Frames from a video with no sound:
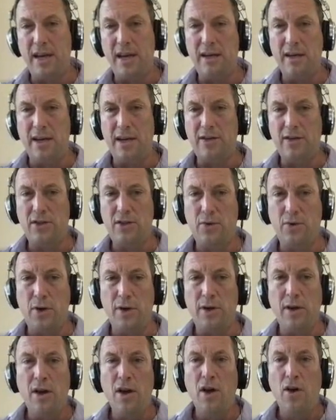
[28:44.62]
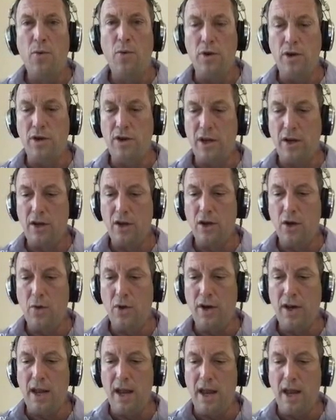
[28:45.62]
next to it where you can go
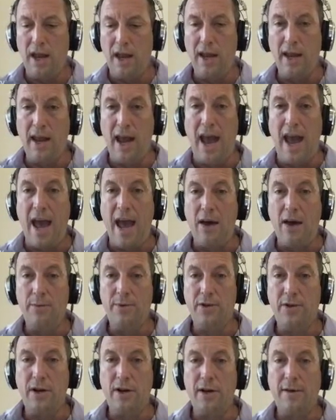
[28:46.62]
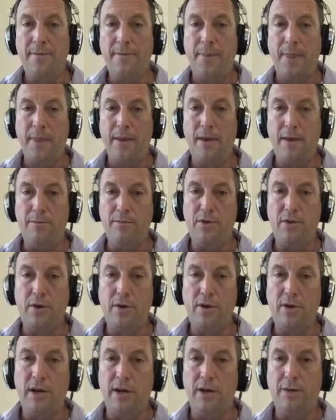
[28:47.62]
and add, I'm sorry,
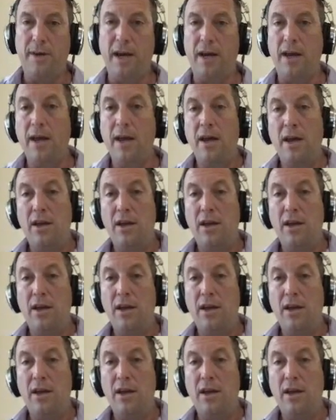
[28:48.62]
I go back.